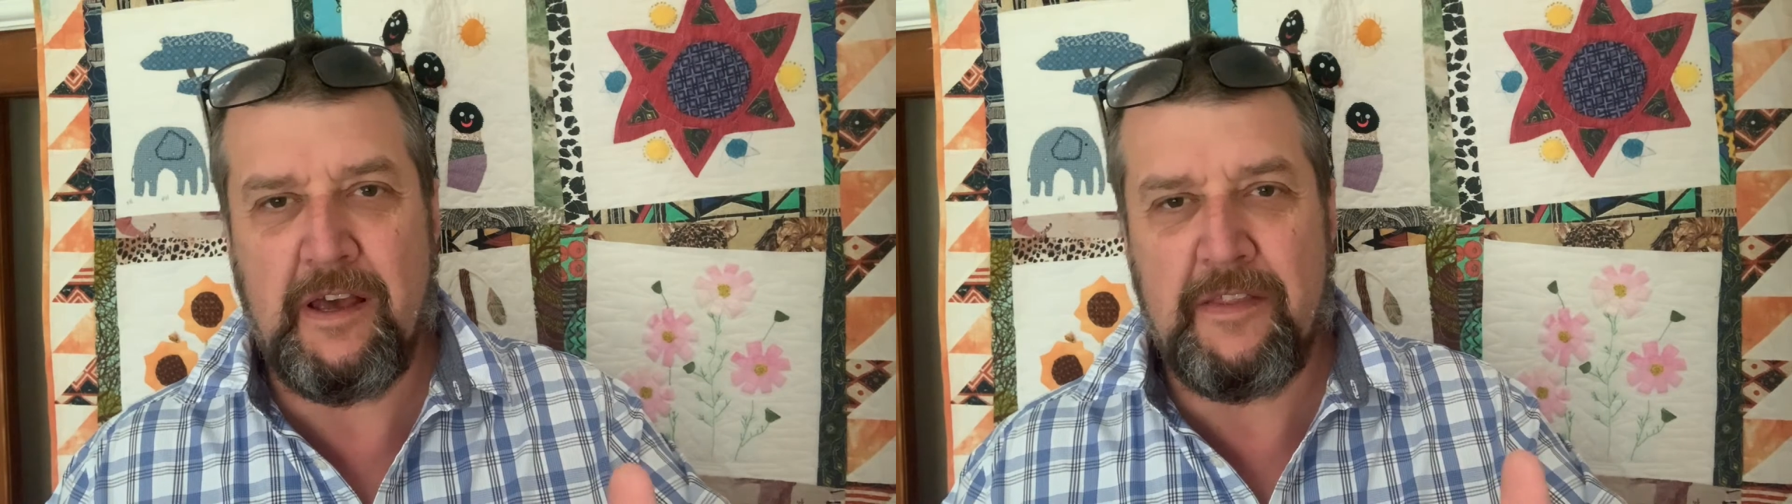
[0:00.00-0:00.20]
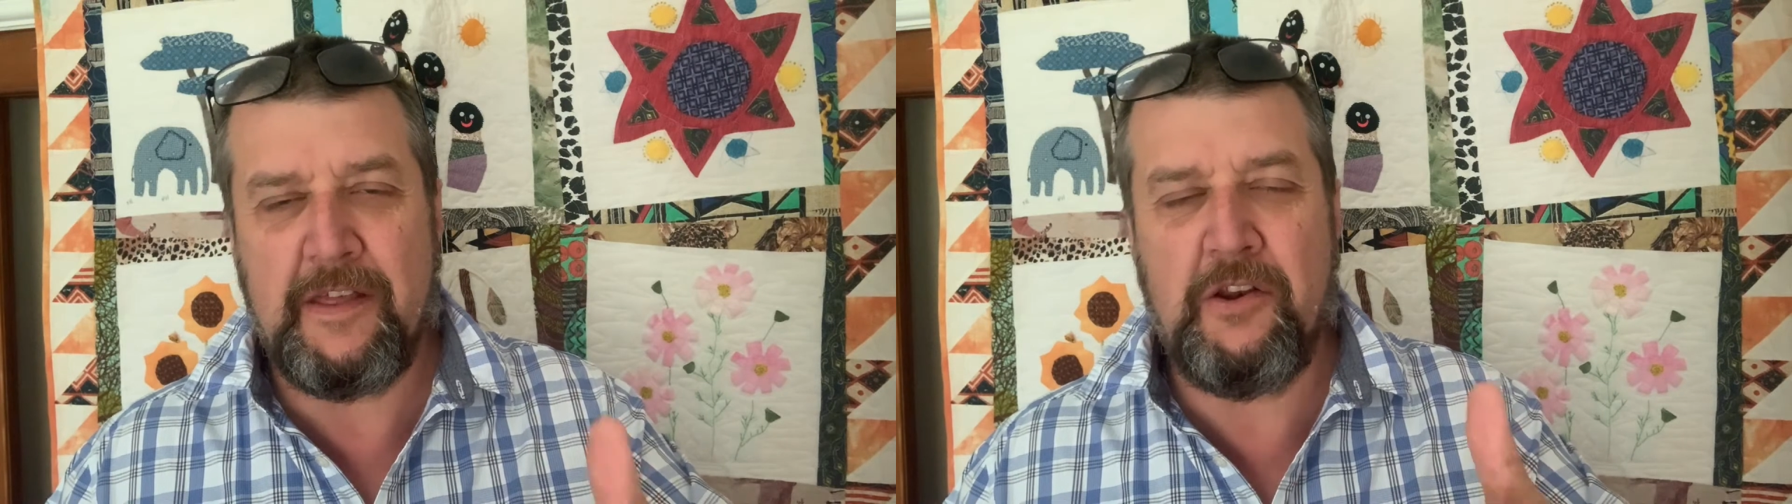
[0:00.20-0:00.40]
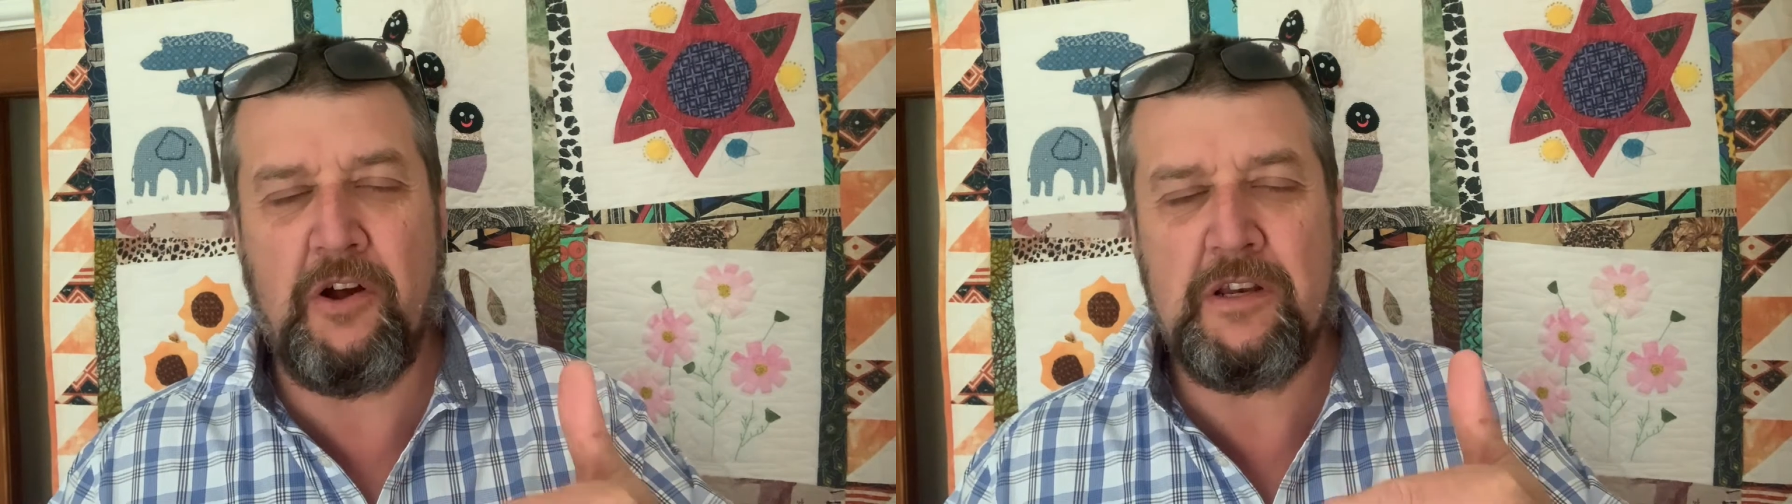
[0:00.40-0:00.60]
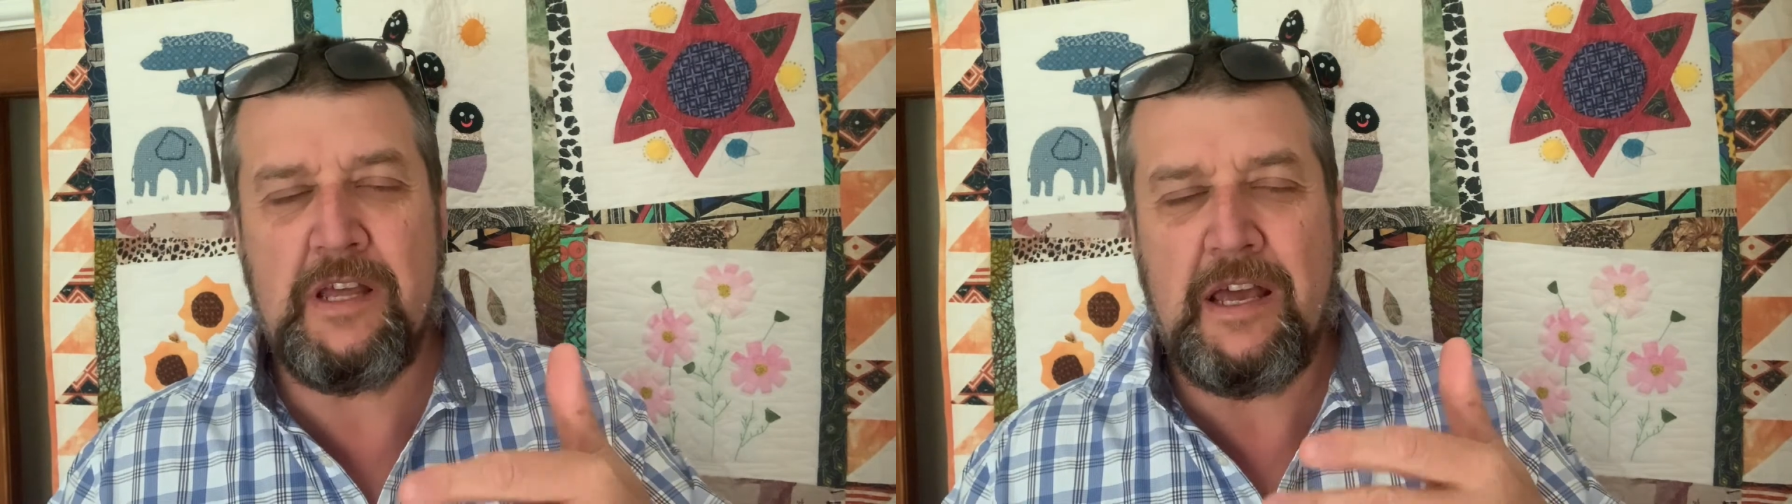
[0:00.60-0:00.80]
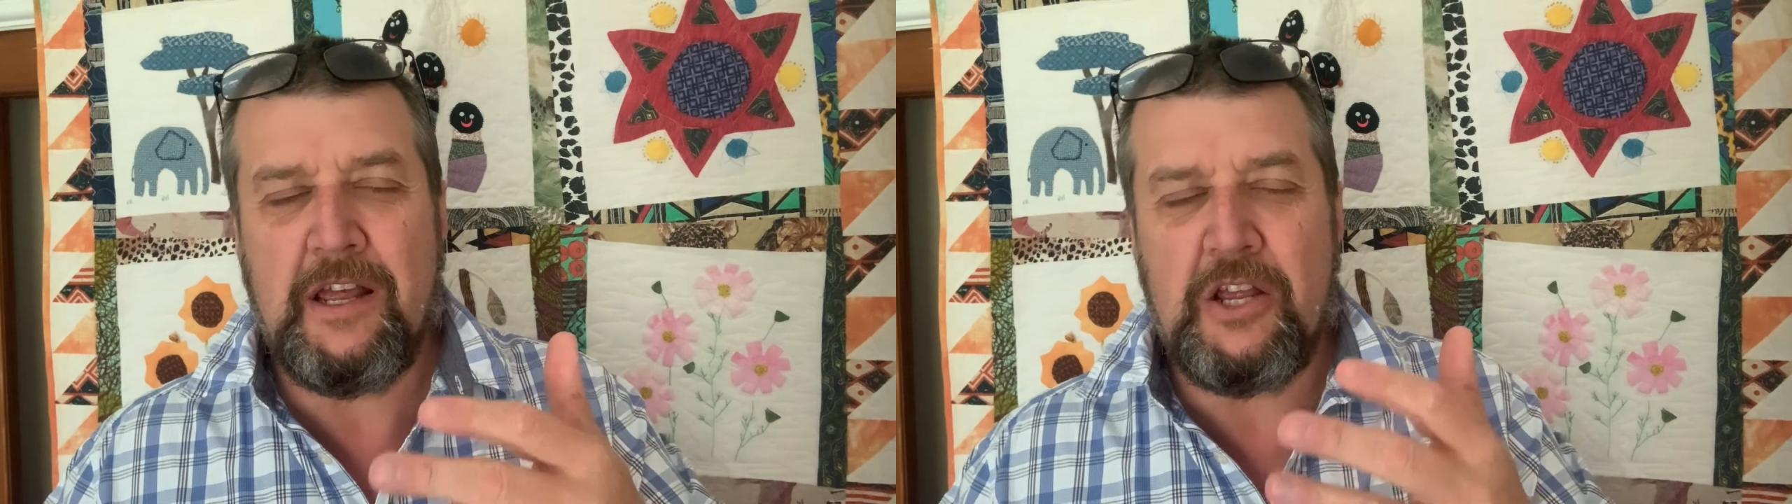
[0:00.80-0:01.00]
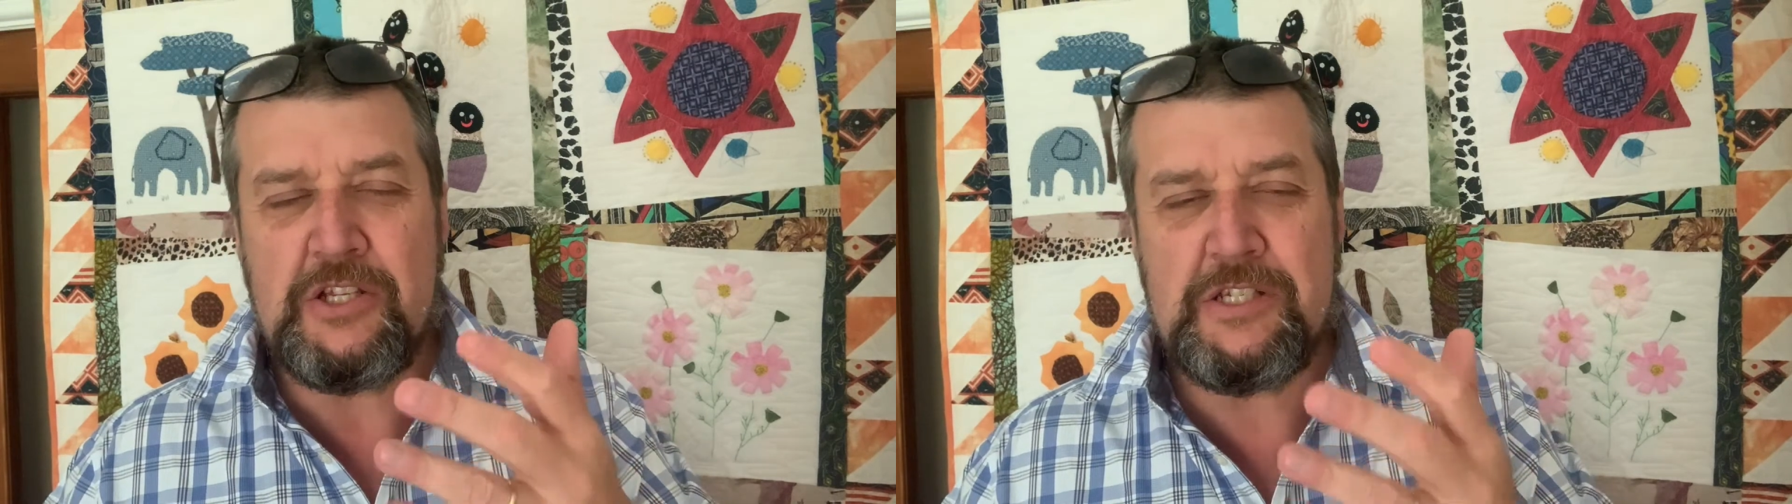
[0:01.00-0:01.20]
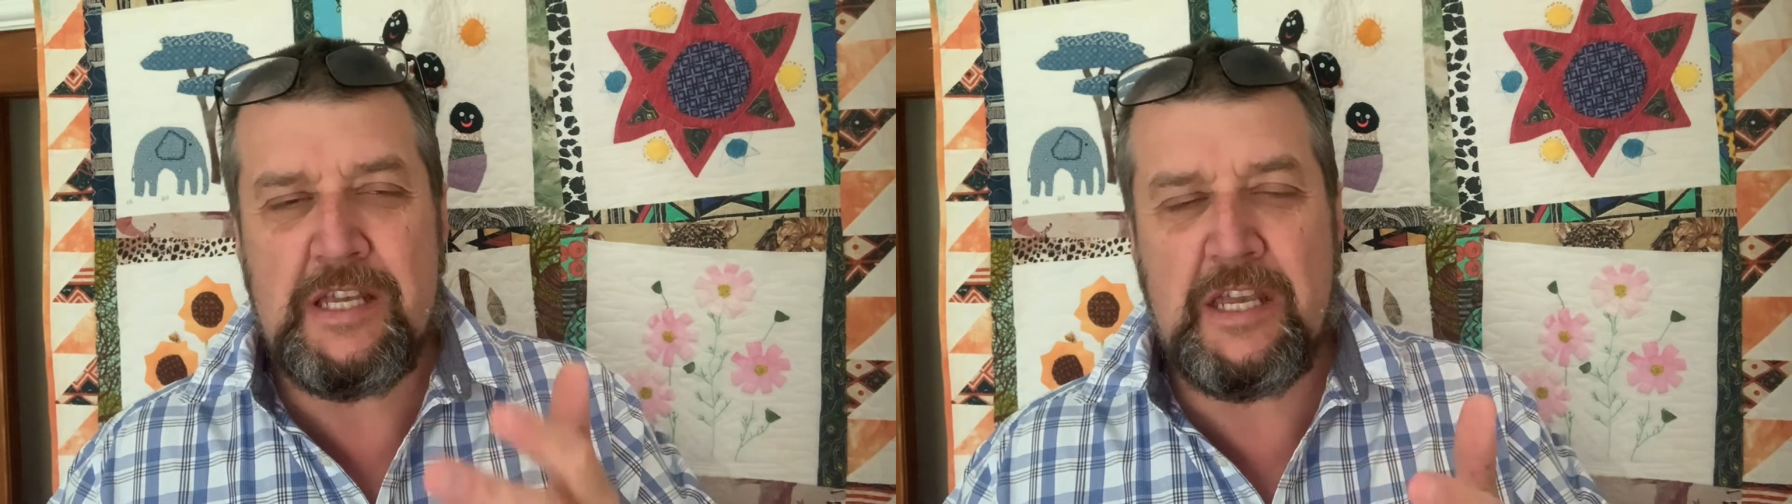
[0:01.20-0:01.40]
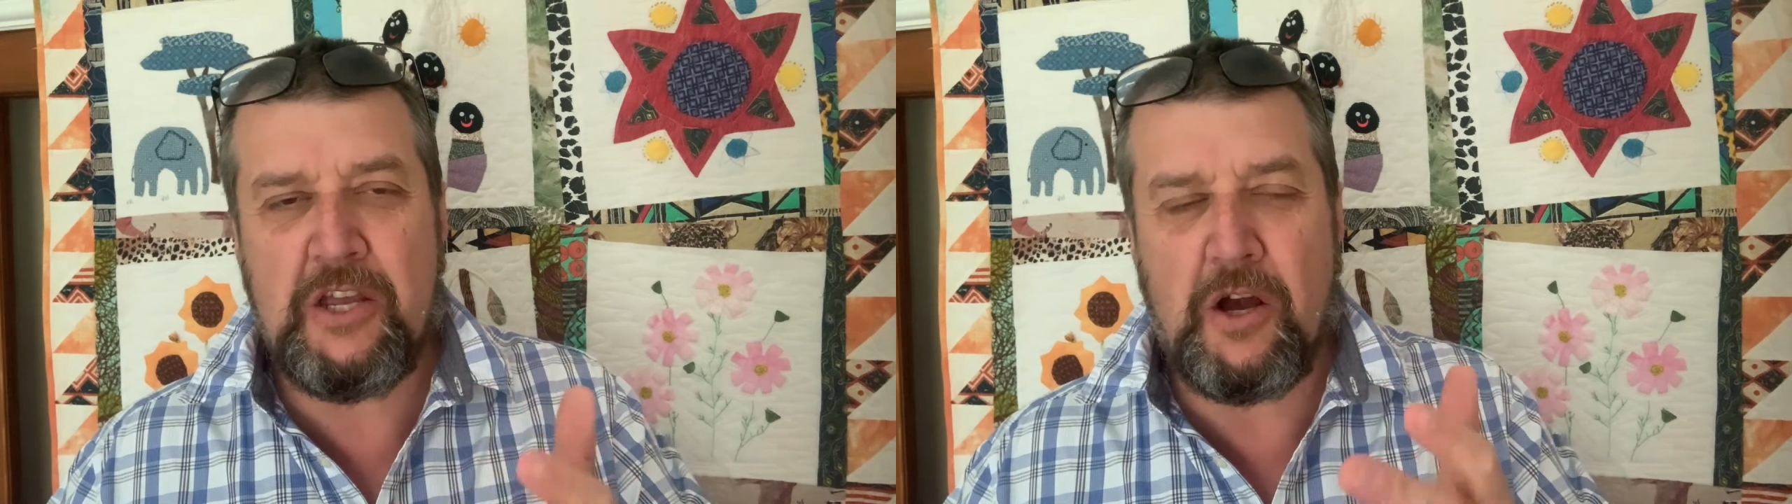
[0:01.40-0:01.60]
They're not seeking